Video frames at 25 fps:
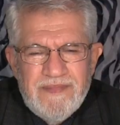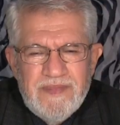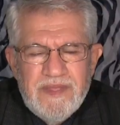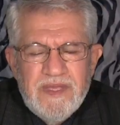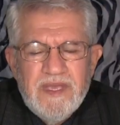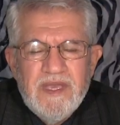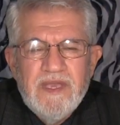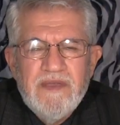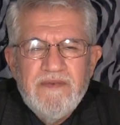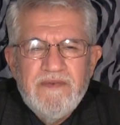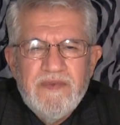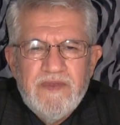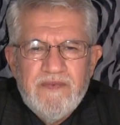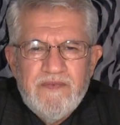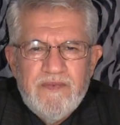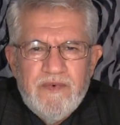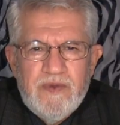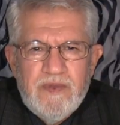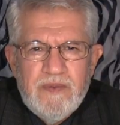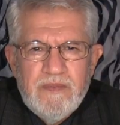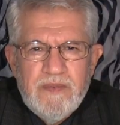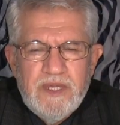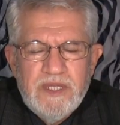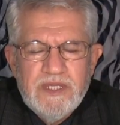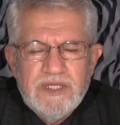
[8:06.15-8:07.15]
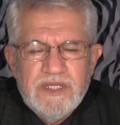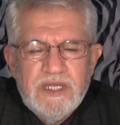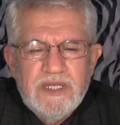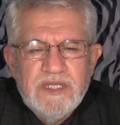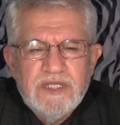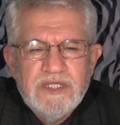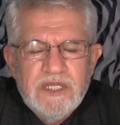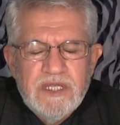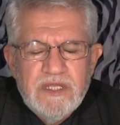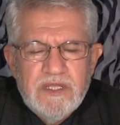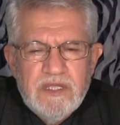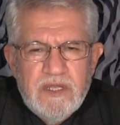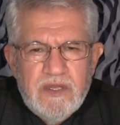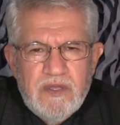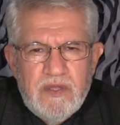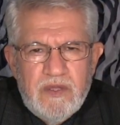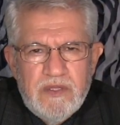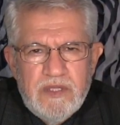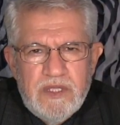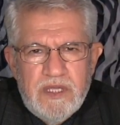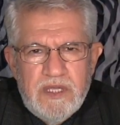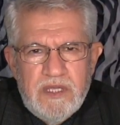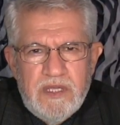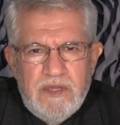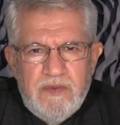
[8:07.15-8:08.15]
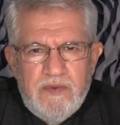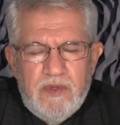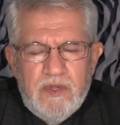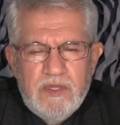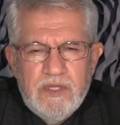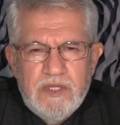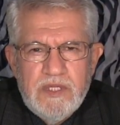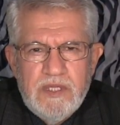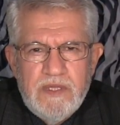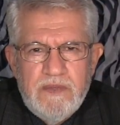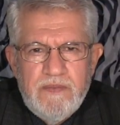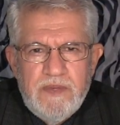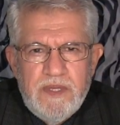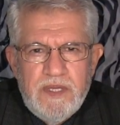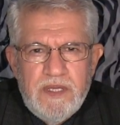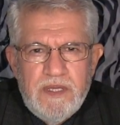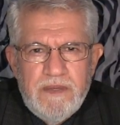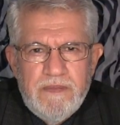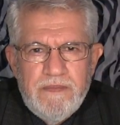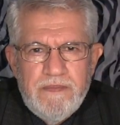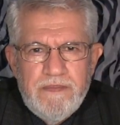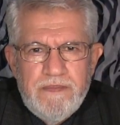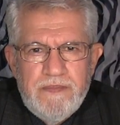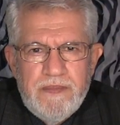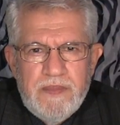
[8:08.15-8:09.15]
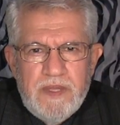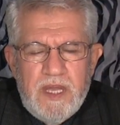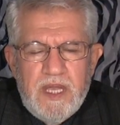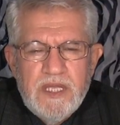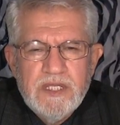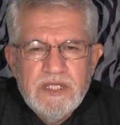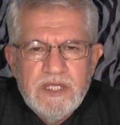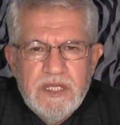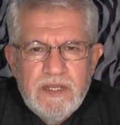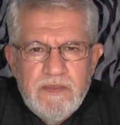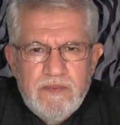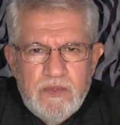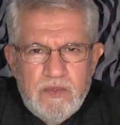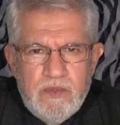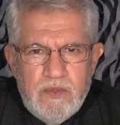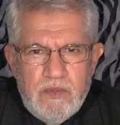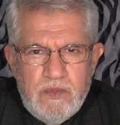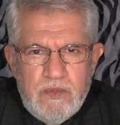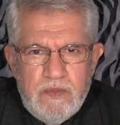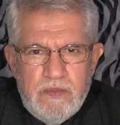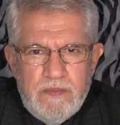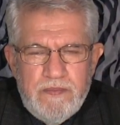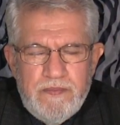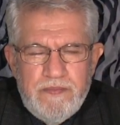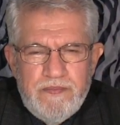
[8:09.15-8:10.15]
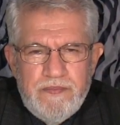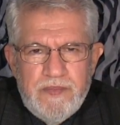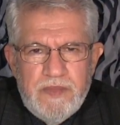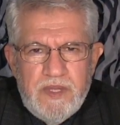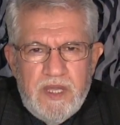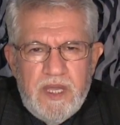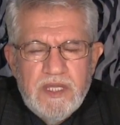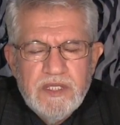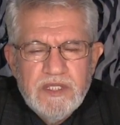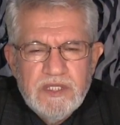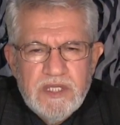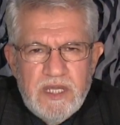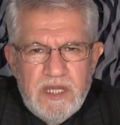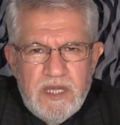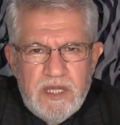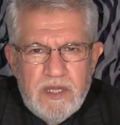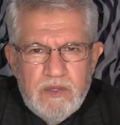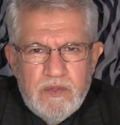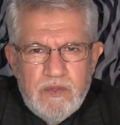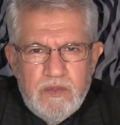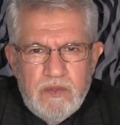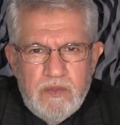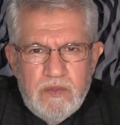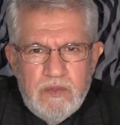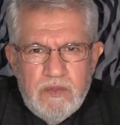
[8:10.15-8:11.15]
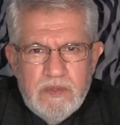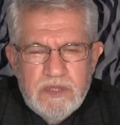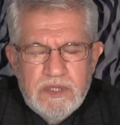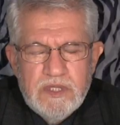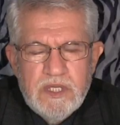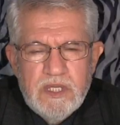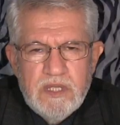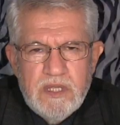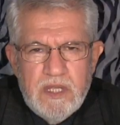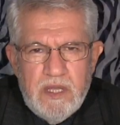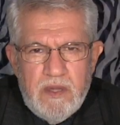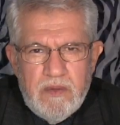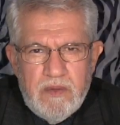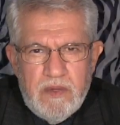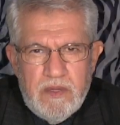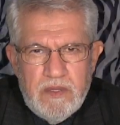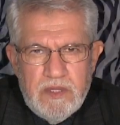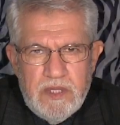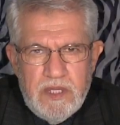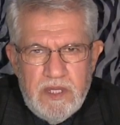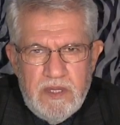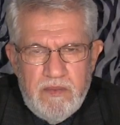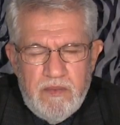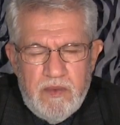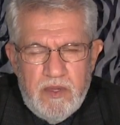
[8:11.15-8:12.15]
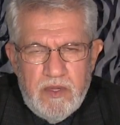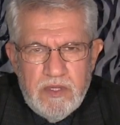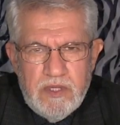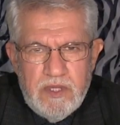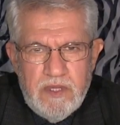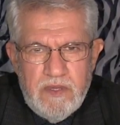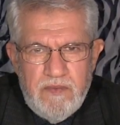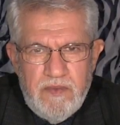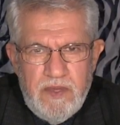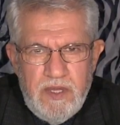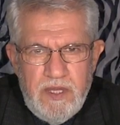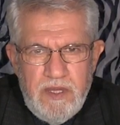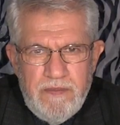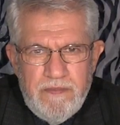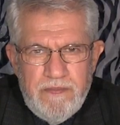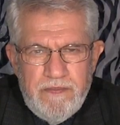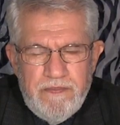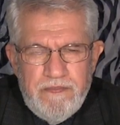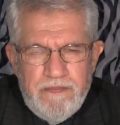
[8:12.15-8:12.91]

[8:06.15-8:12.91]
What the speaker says: Give information, sitting on the E1 TV, ask her to sit down on the E1 TV,